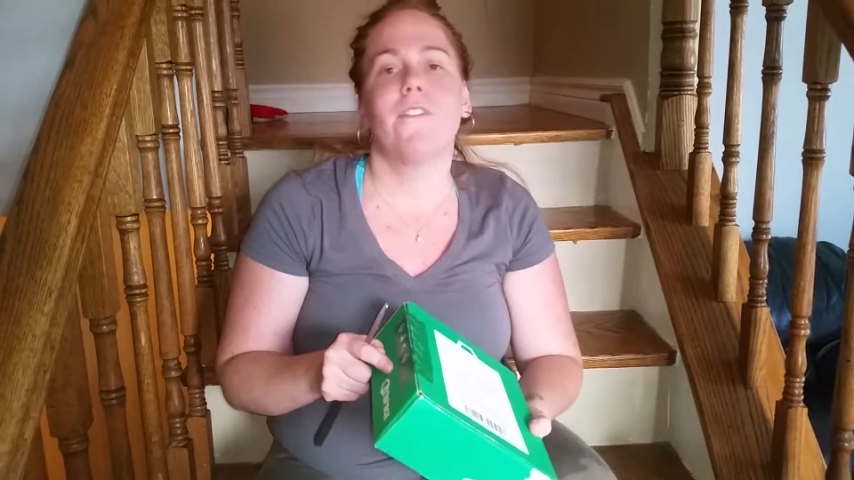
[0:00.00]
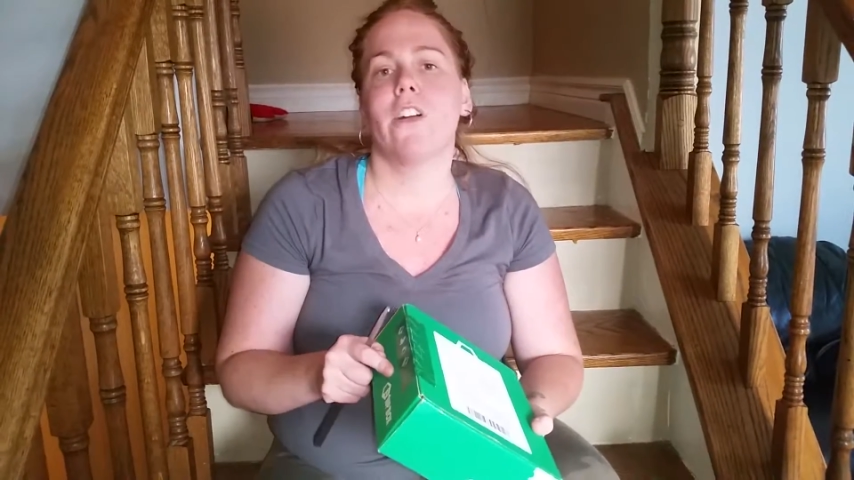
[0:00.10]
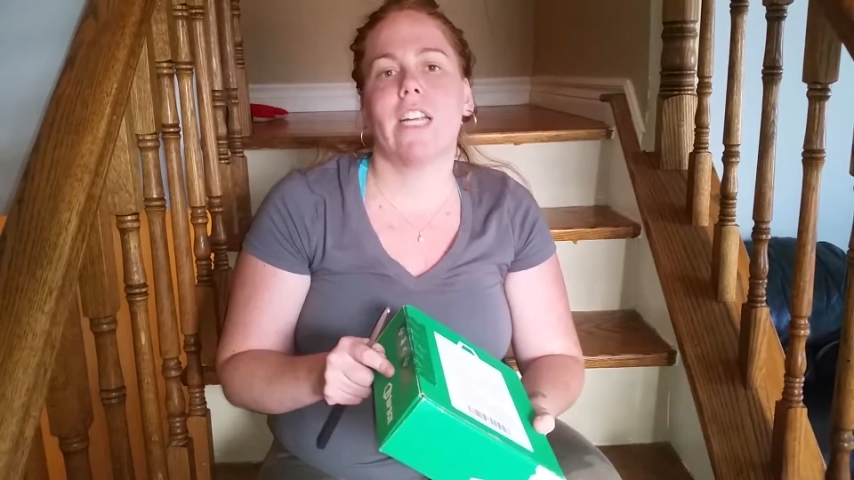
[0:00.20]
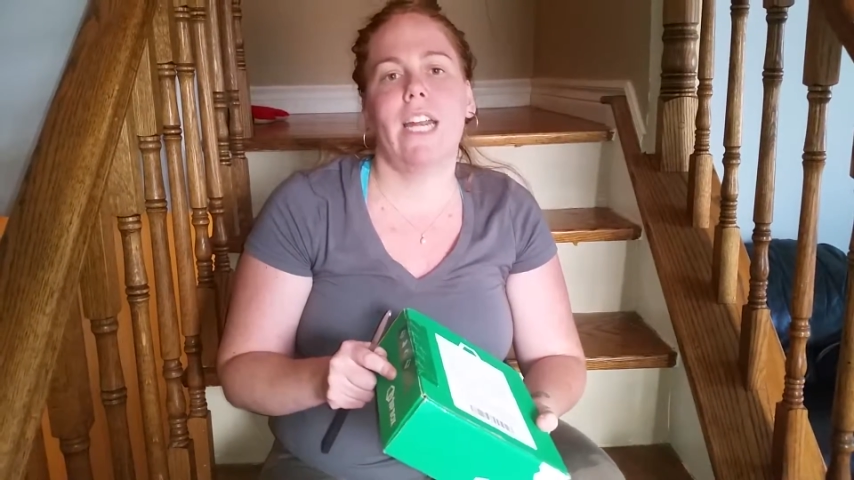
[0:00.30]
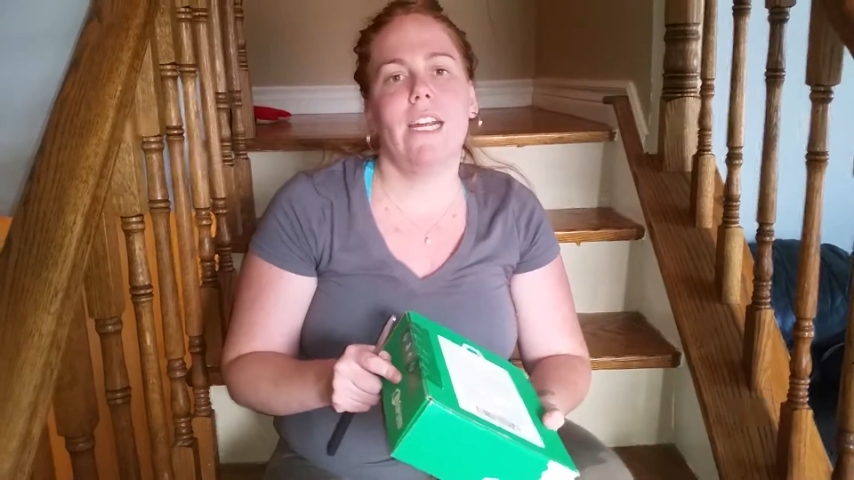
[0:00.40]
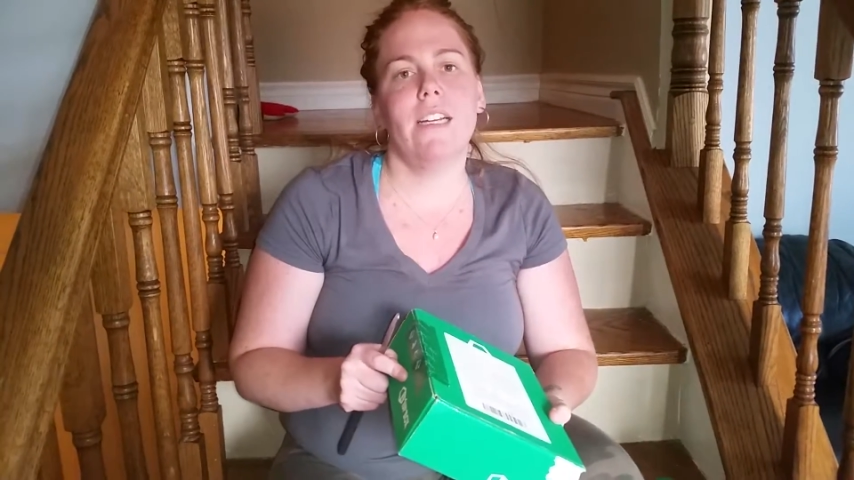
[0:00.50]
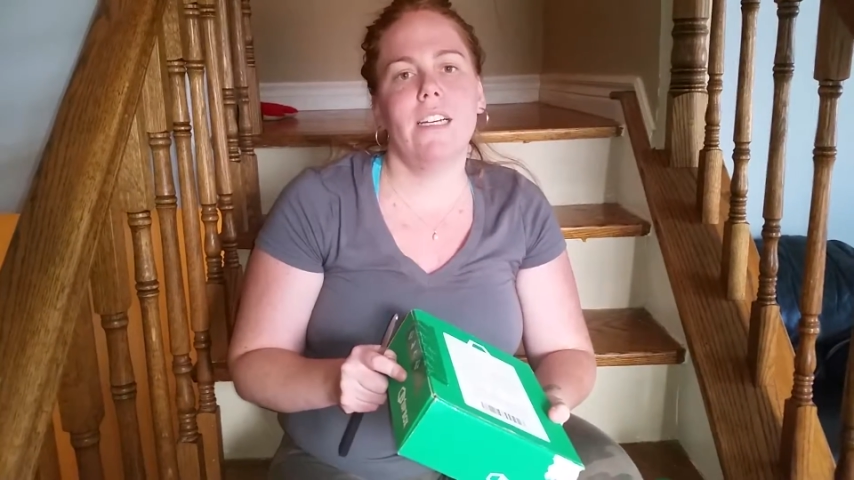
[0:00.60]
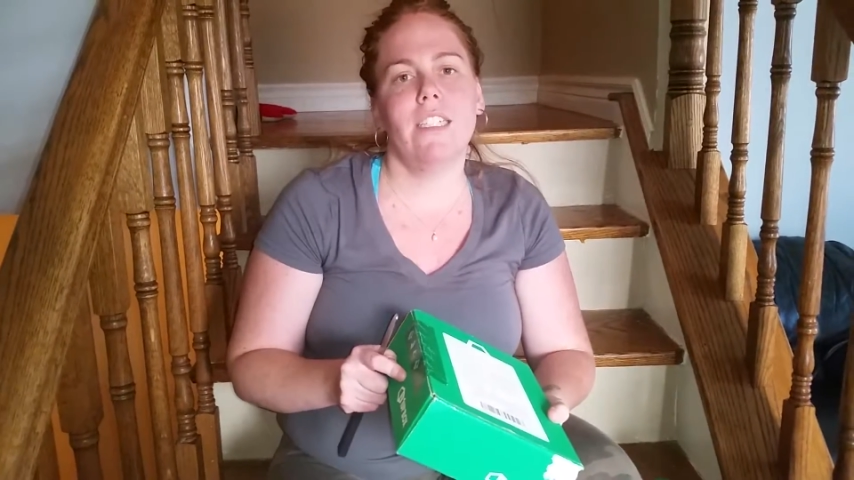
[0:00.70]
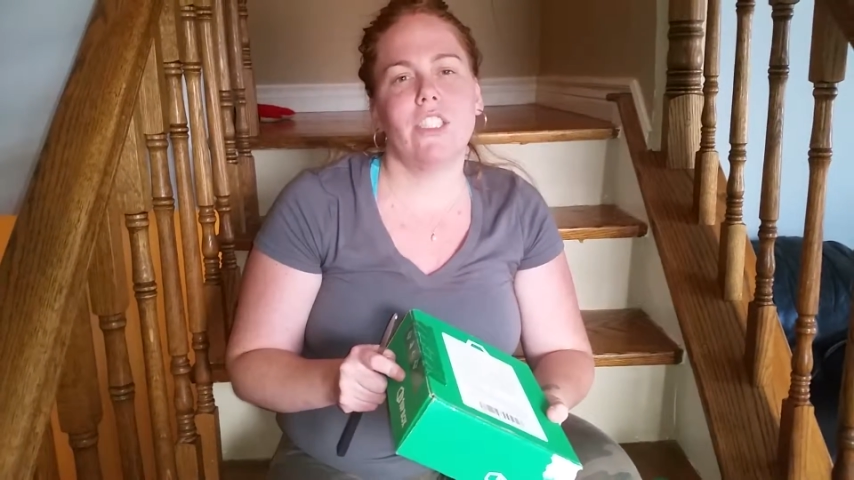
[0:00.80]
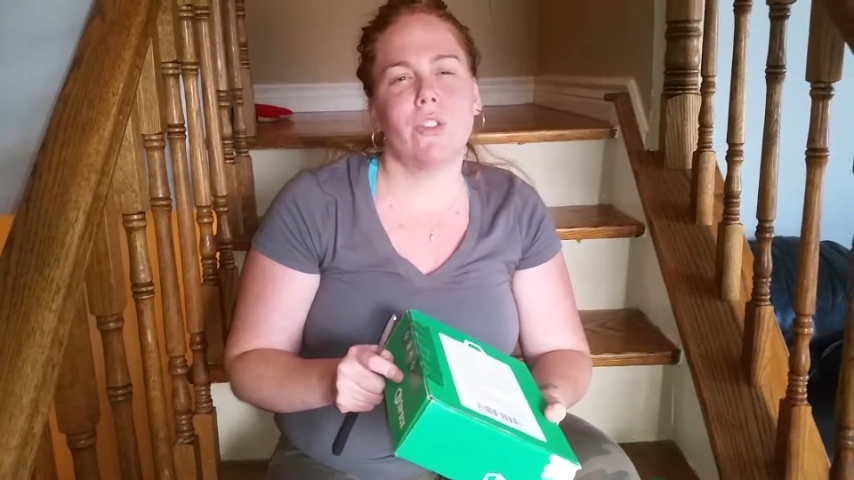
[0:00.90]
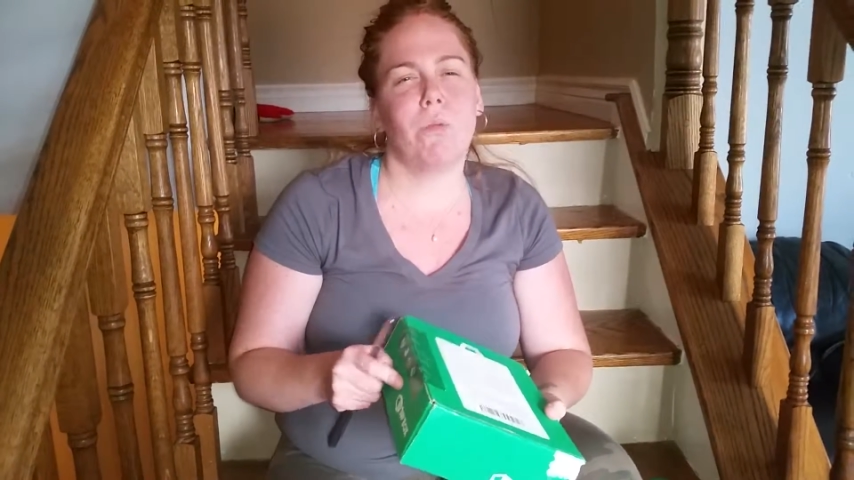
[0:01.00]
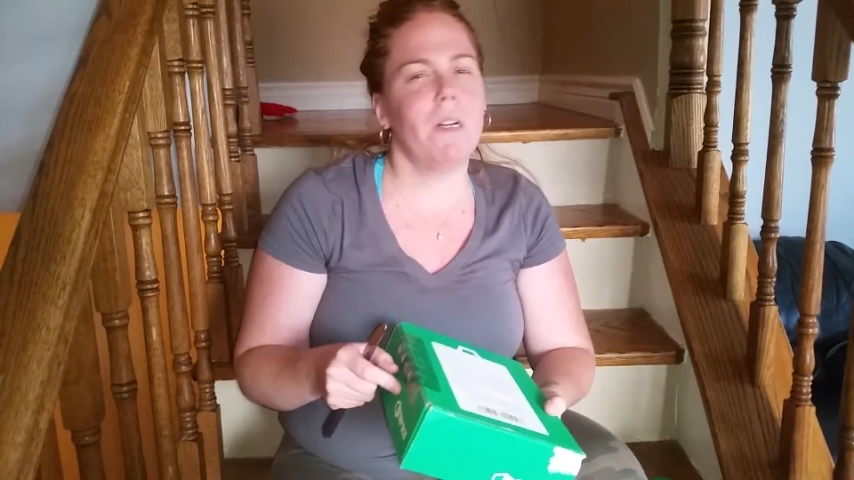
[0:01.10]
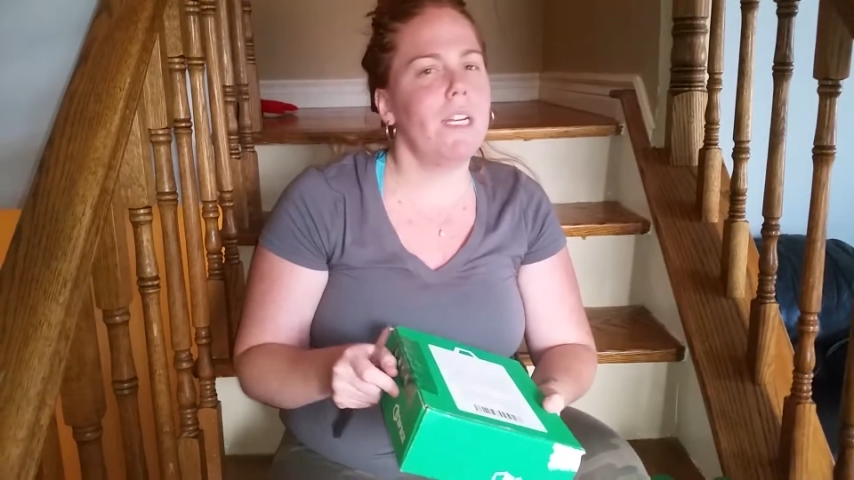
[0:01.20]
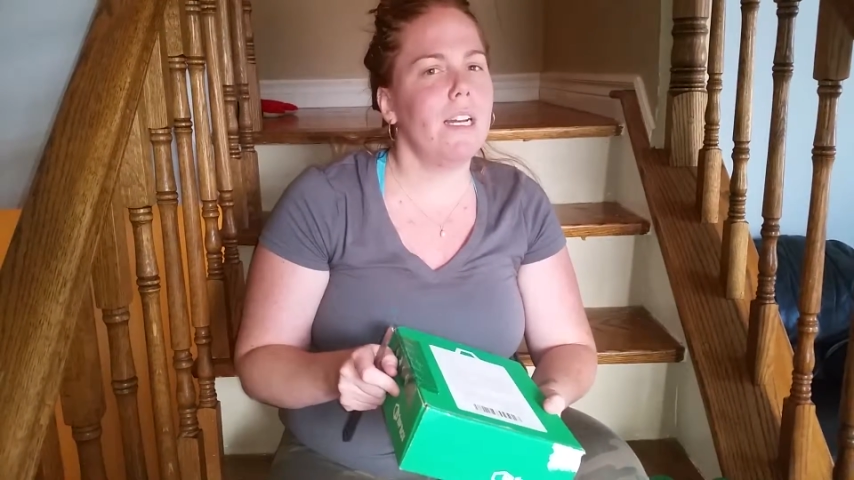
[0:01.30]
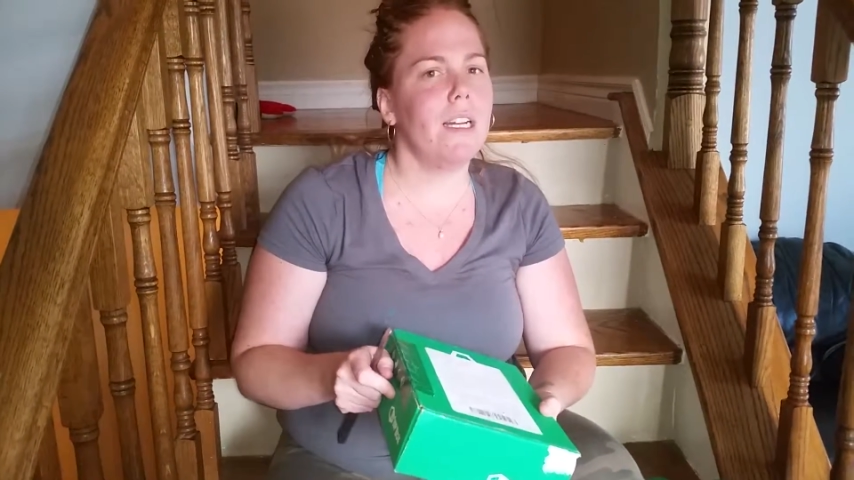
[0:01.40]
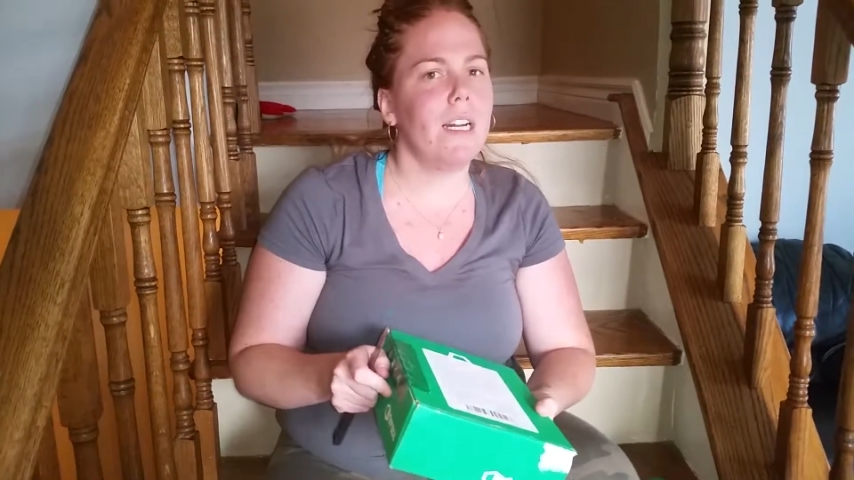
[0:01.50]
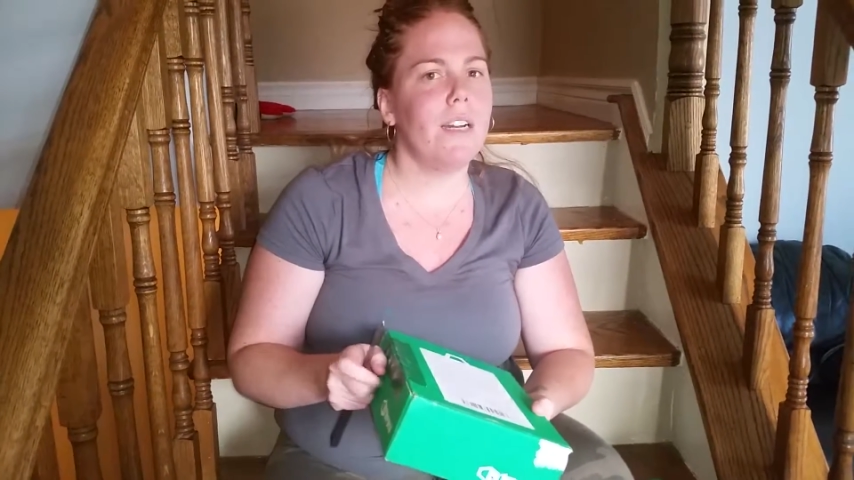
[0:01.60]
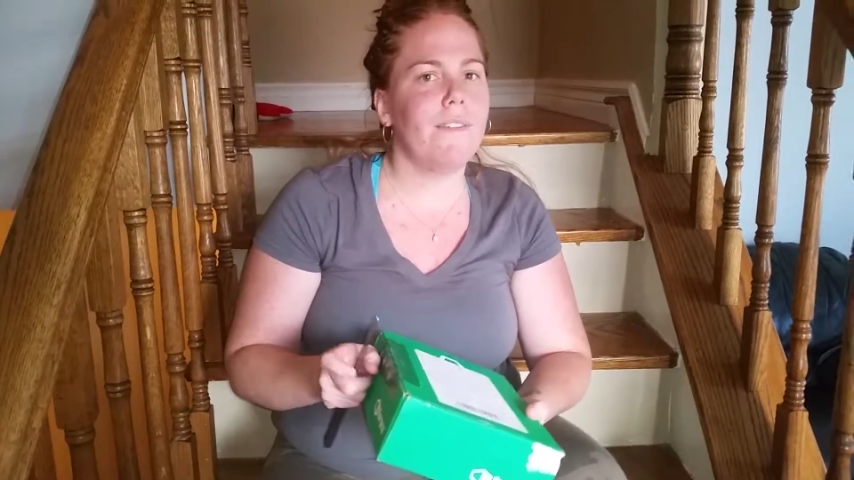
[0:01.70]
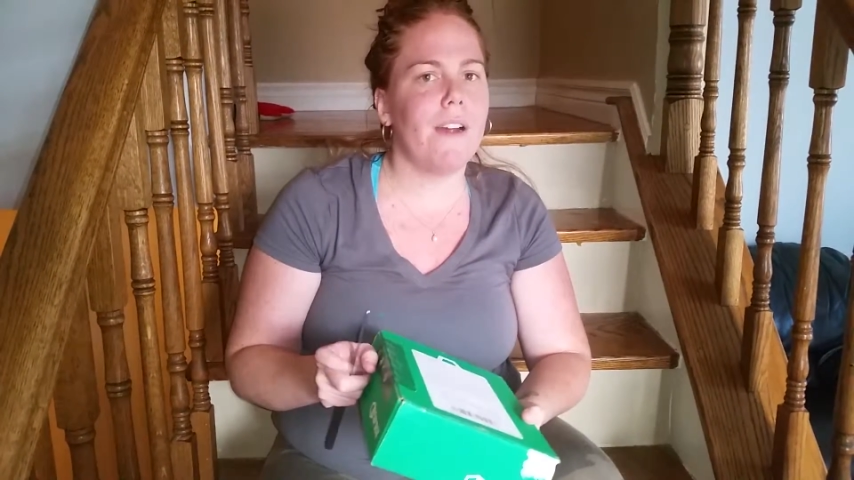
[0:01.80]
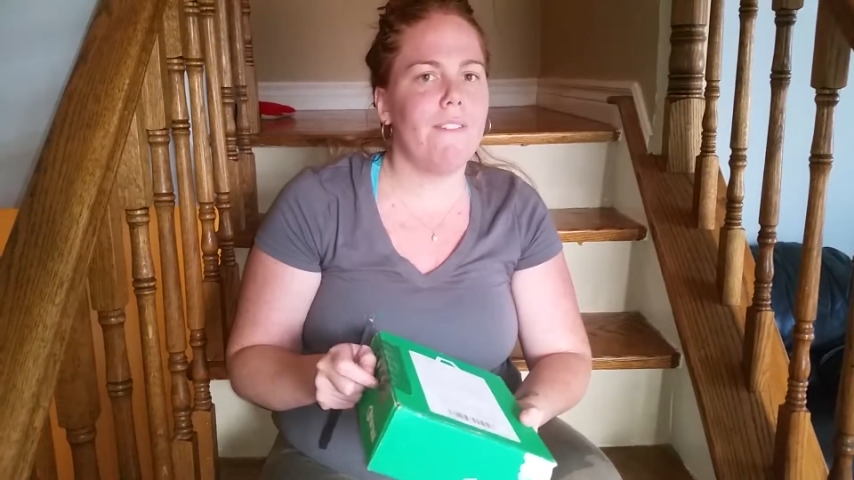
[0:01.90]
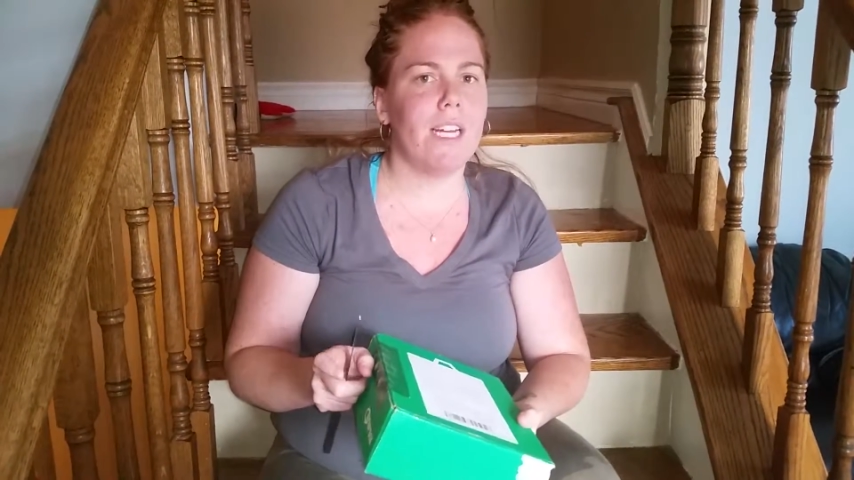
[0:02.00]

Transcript: For Canada, it's $29.95